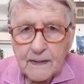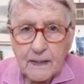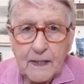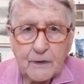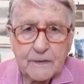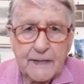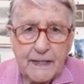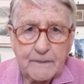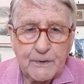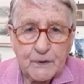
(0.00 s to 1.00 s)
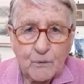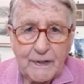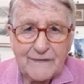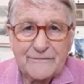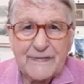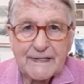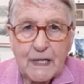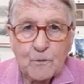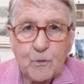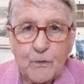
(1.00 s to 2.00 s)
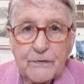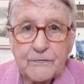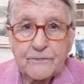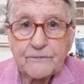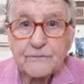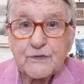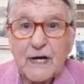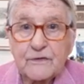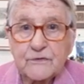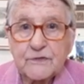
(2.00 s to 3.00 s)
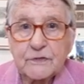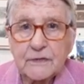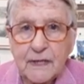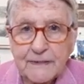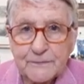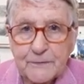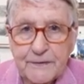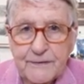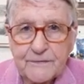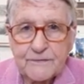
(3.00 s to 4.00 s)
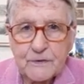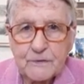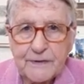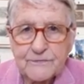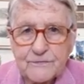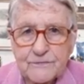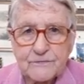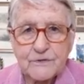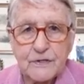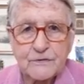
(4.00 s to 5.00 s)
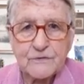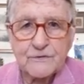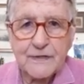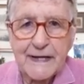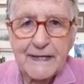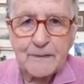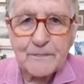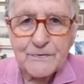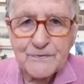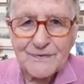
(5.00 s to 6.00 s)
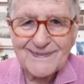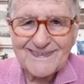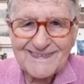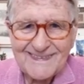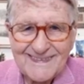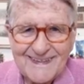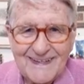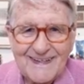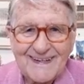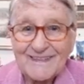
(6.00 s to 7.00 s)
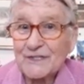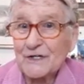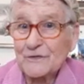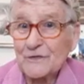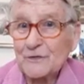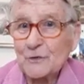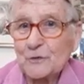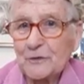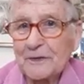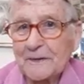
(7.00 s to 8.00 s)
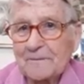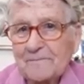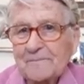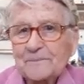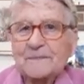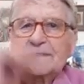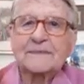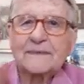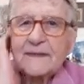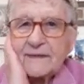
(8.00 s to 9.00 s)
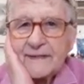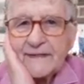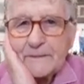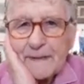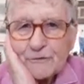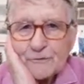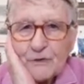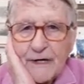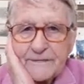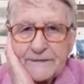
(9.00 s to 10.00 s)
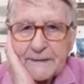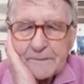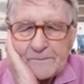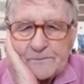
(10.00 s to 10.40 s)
Okay, but we're fed up with Jack and Jill, aren't we? So let's change the names and change the story. Nothing about driving.